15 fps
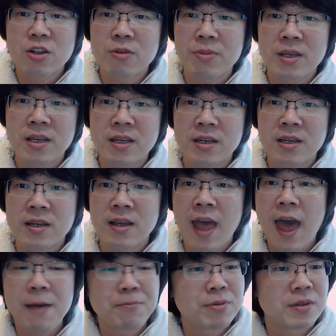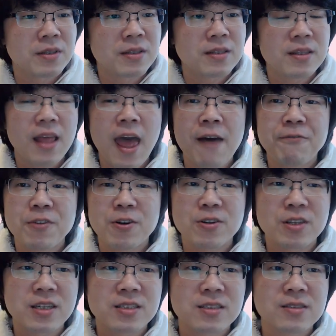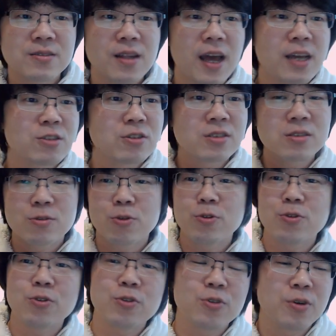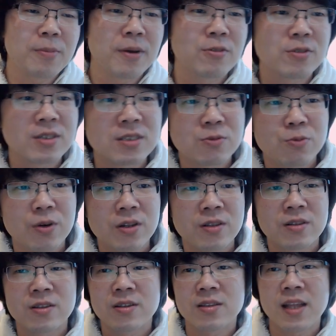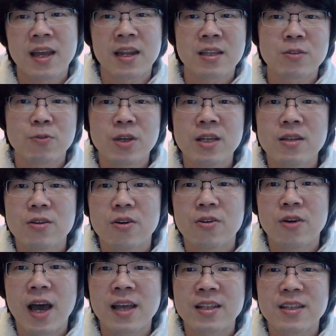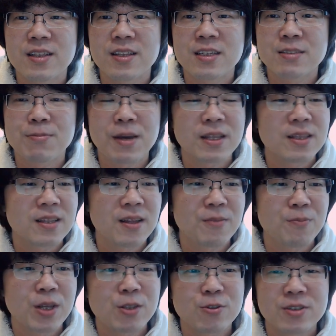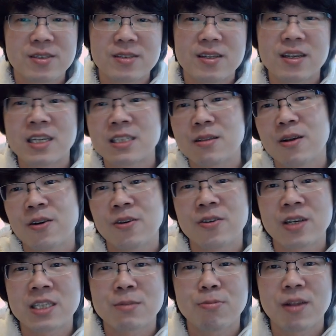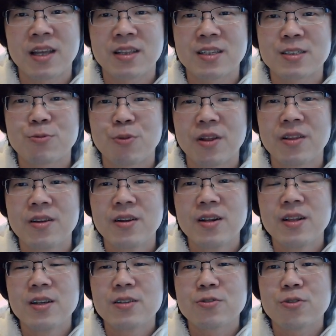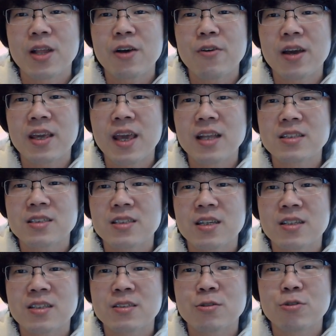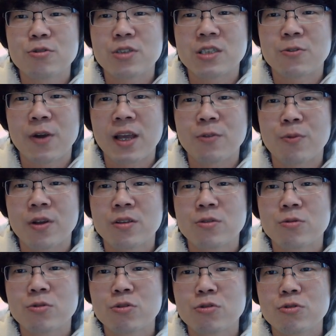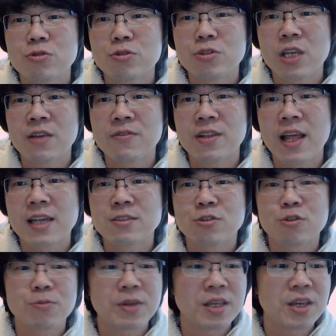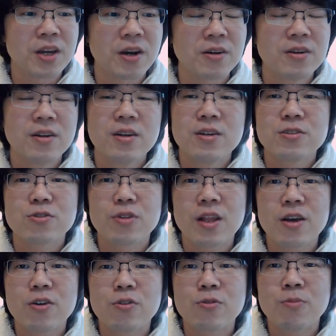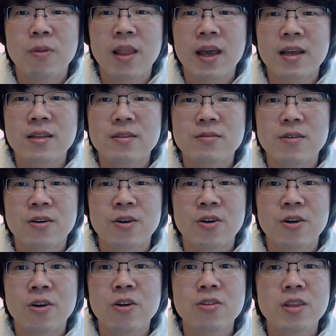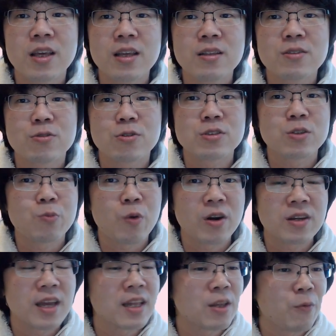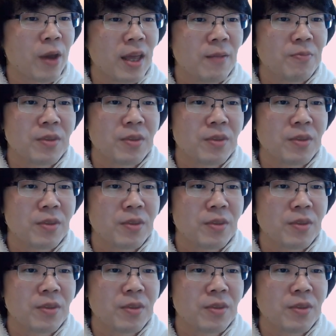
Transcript: be happen after this. I just told you about this one, the directory. Uh, I didn't expect uh, me to ex uh, explain this one. So now I can't say this 2 is right one. 2 even has to be here. So now black uh, cutting doesn't work anyway.